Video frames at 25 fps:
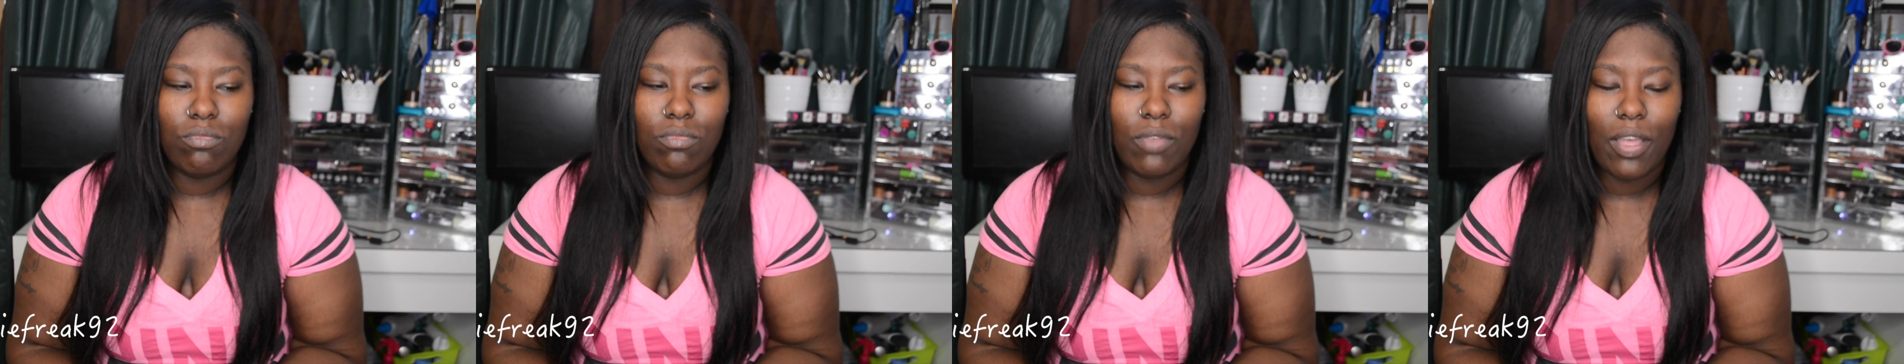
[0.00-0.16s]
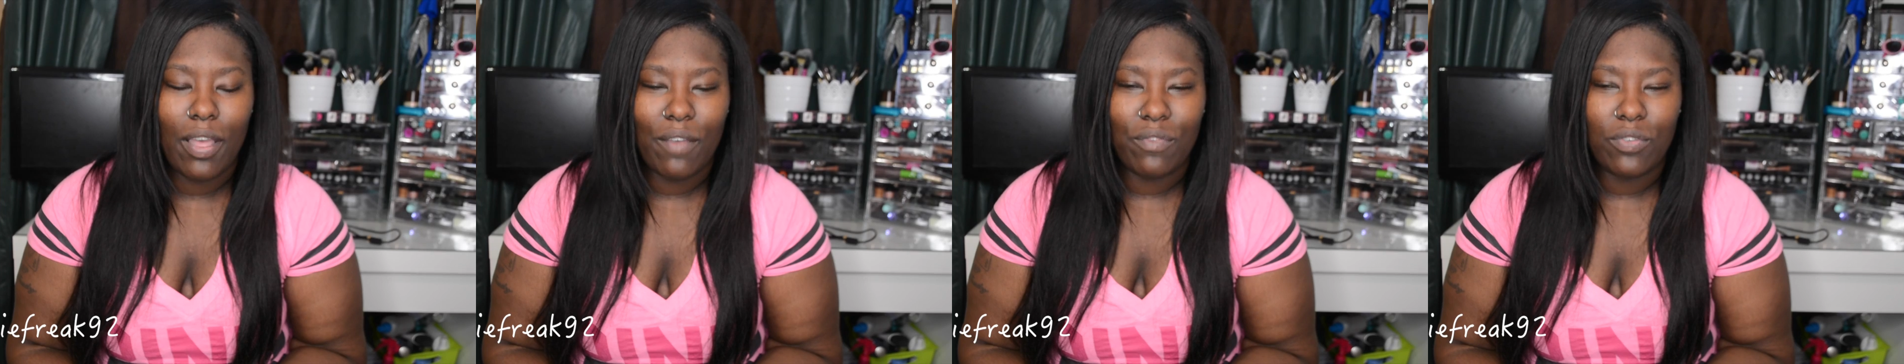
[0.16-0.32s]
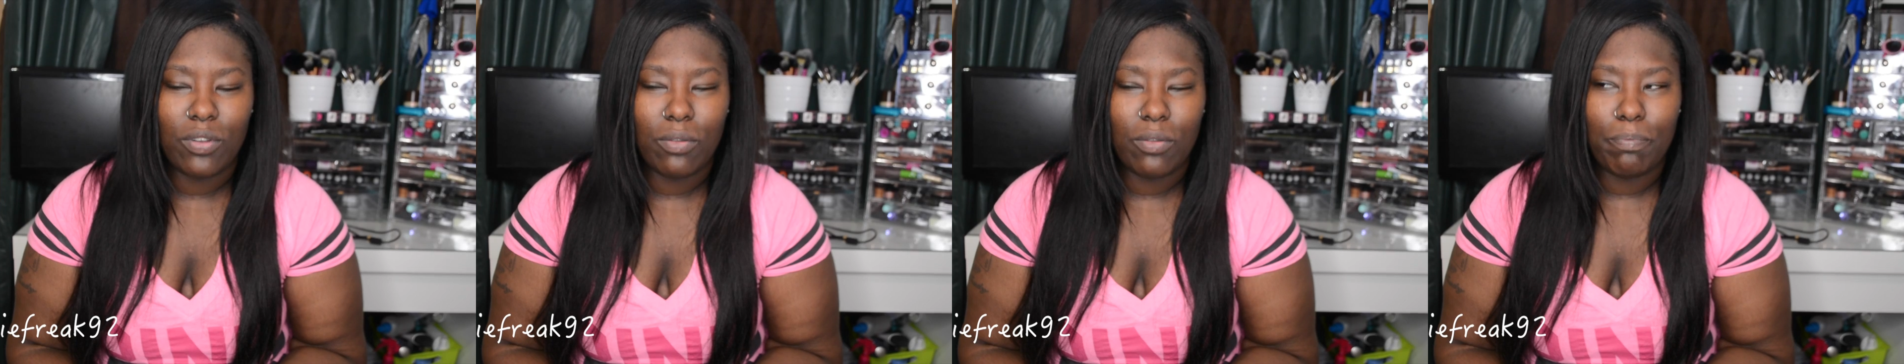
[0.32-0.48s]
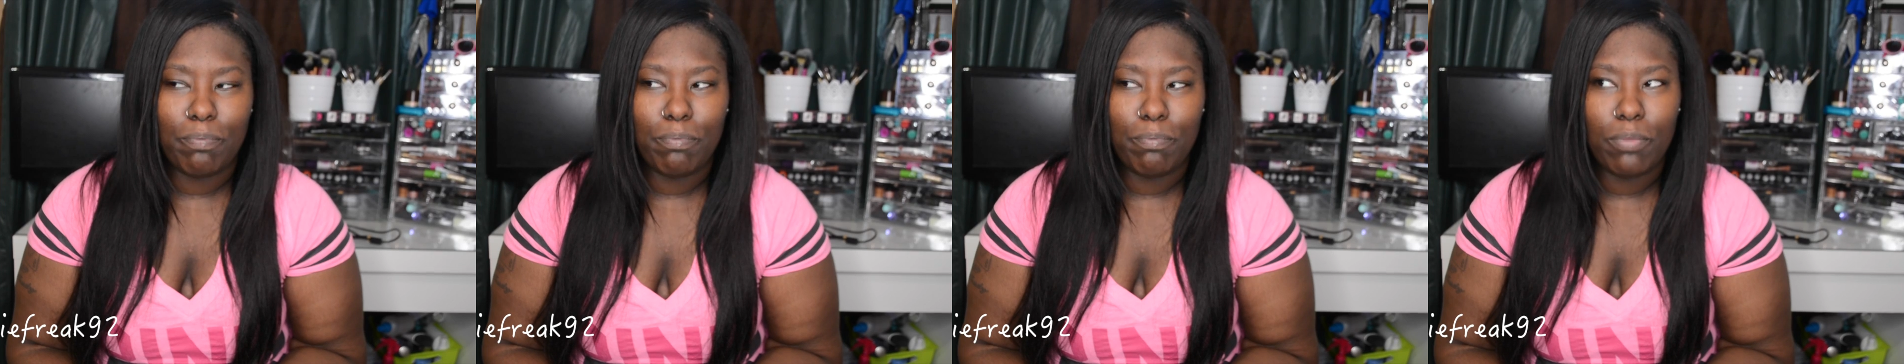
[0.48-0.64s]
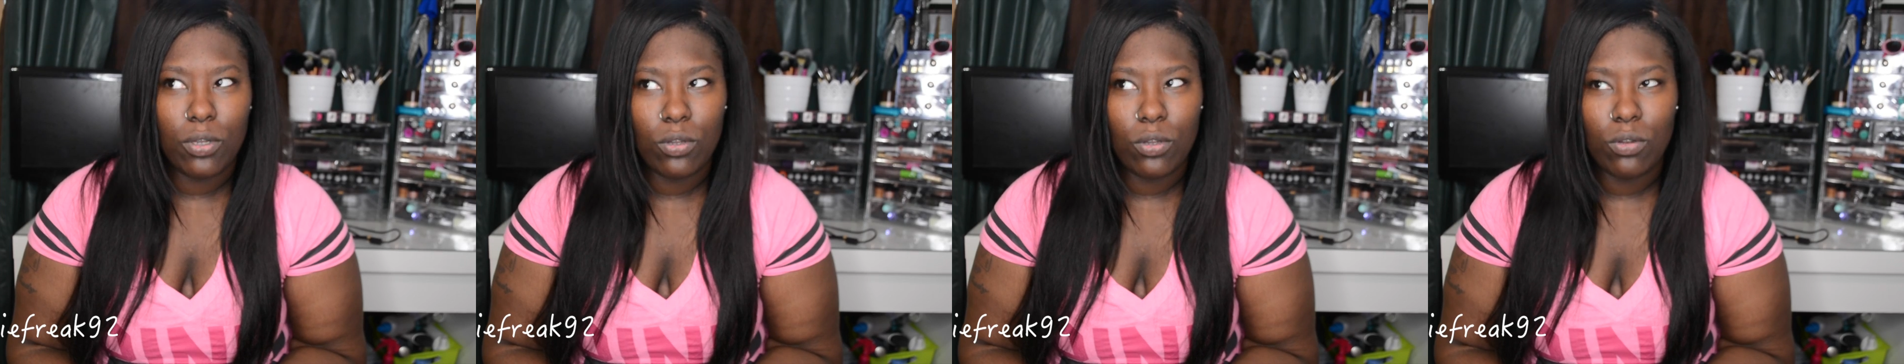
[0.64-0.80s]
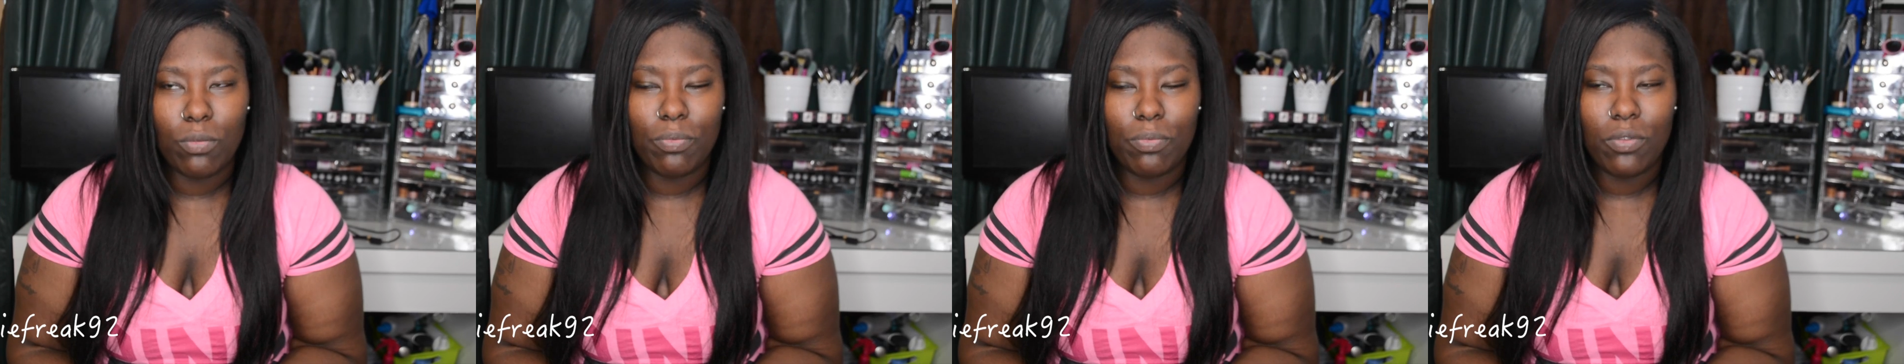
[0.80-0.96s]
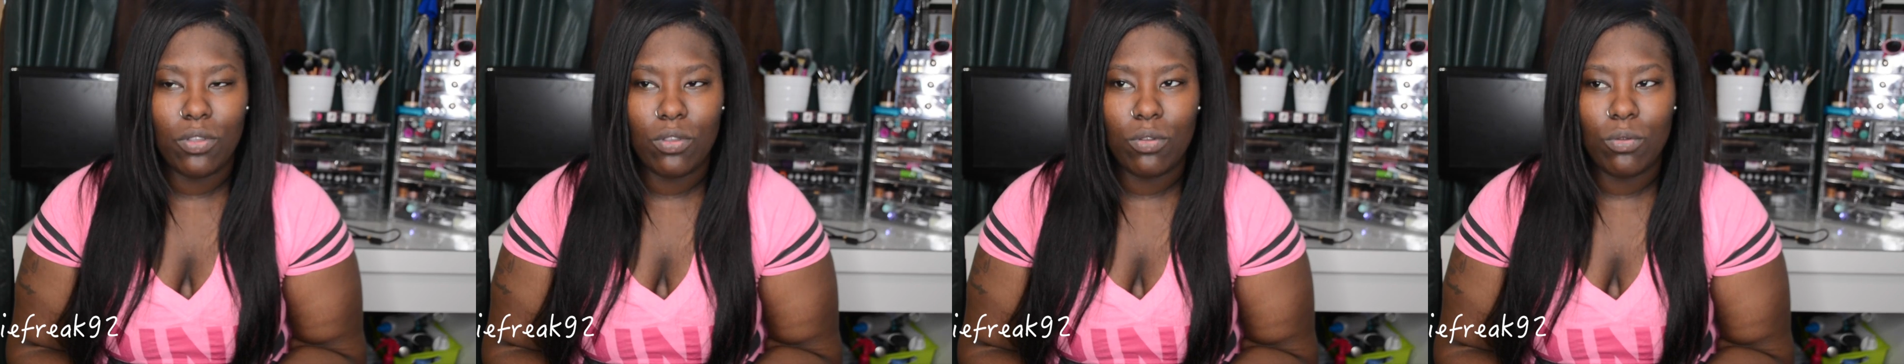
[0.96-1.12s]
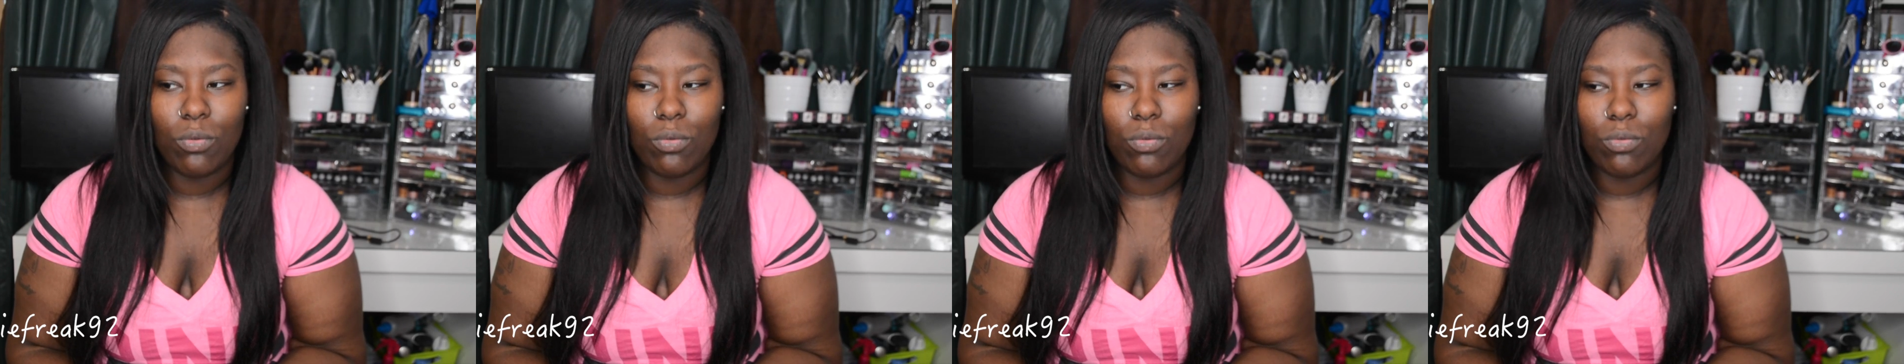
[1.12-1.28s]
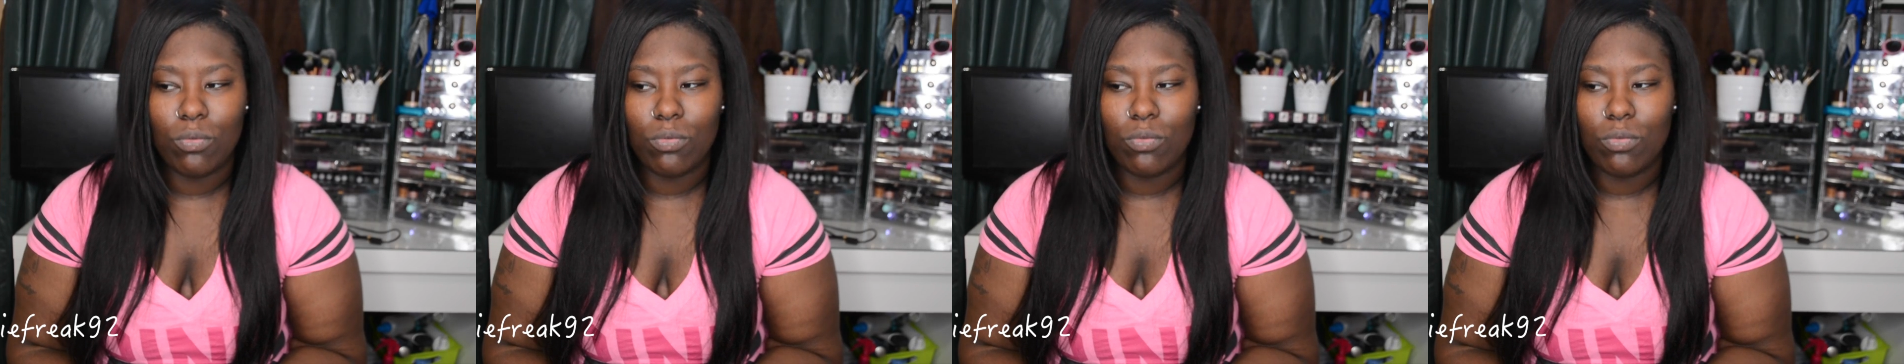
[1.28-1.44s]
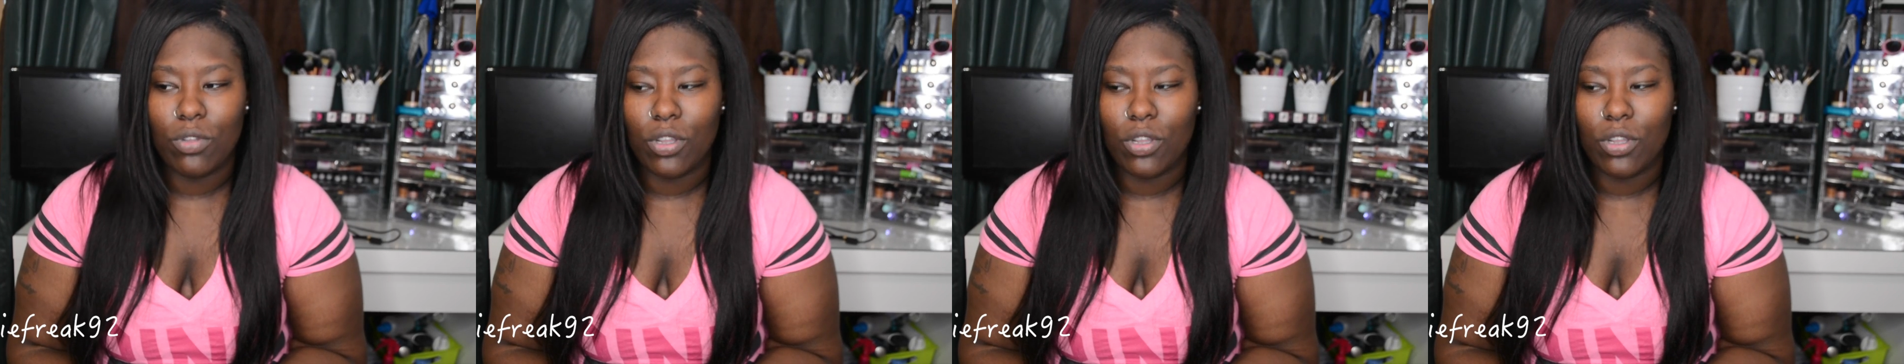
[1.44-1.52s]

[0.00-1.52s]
have to poop you